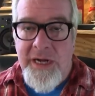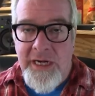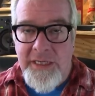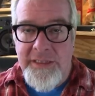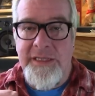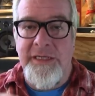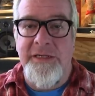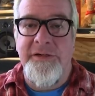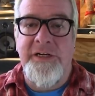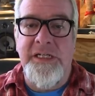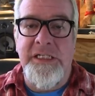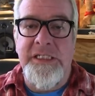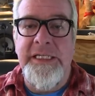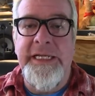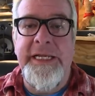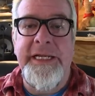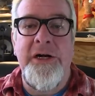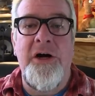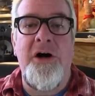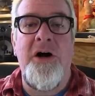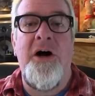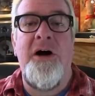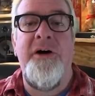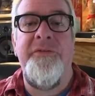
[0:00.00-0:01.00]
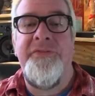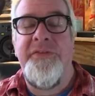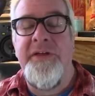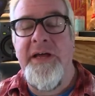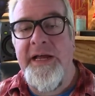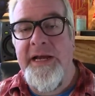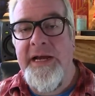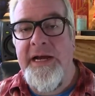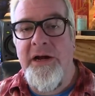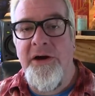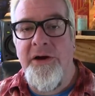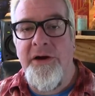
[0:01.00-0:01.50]
and then clean off
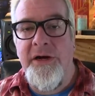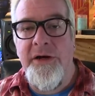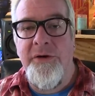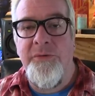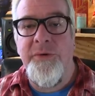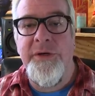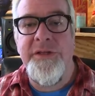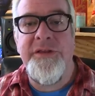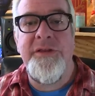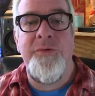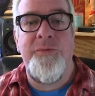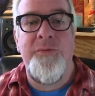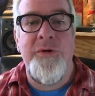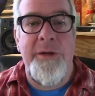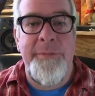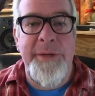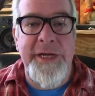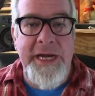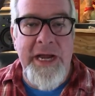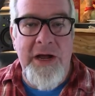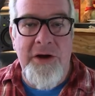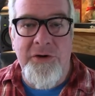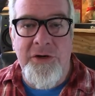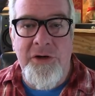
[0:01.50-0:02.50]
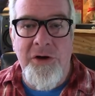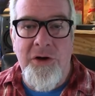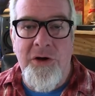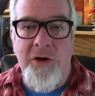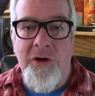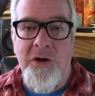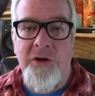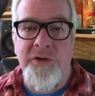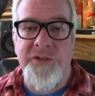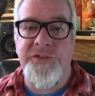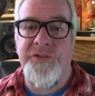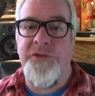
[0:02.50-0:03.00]
that area with the rubbing alcohol,